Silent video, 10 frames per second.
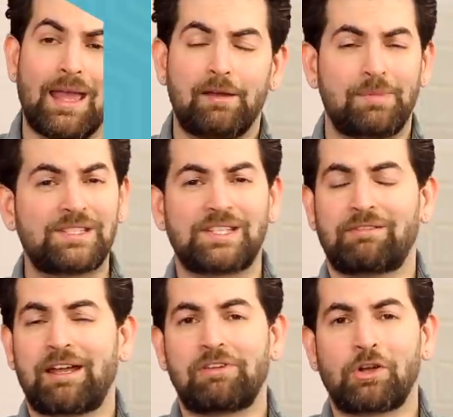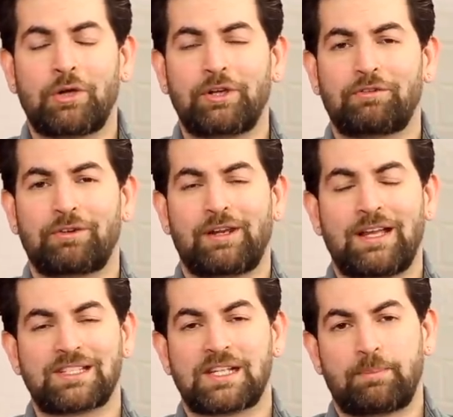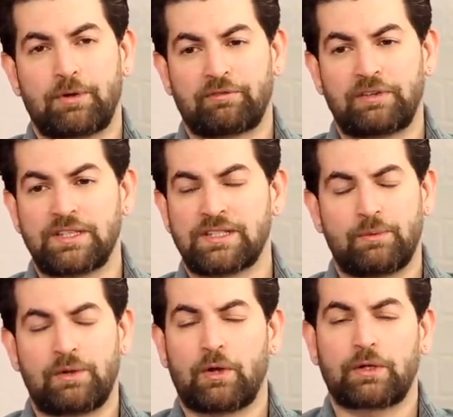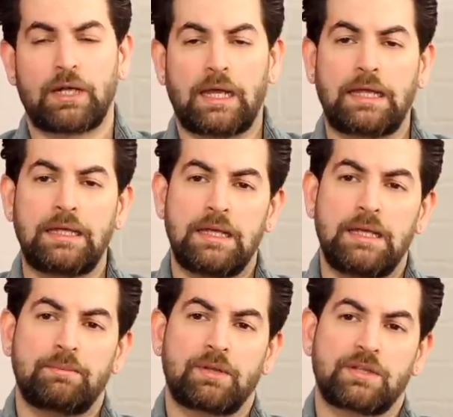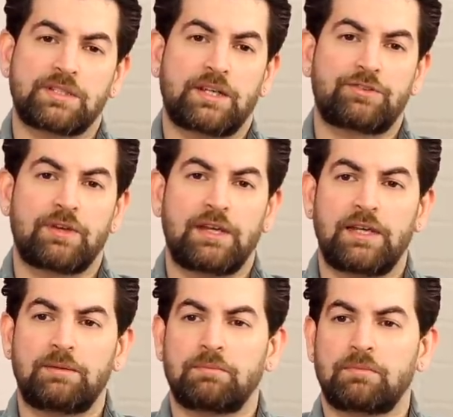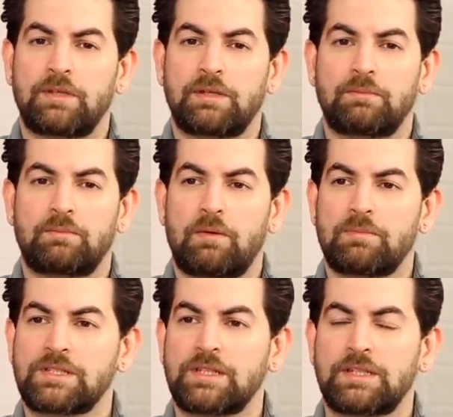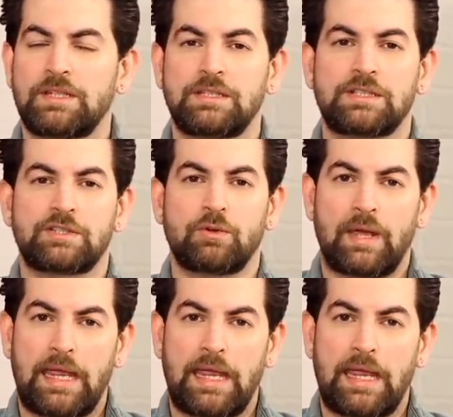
I've been surviving on it for the last couple of days, I will not lie, because our trail in, in Bombay city is so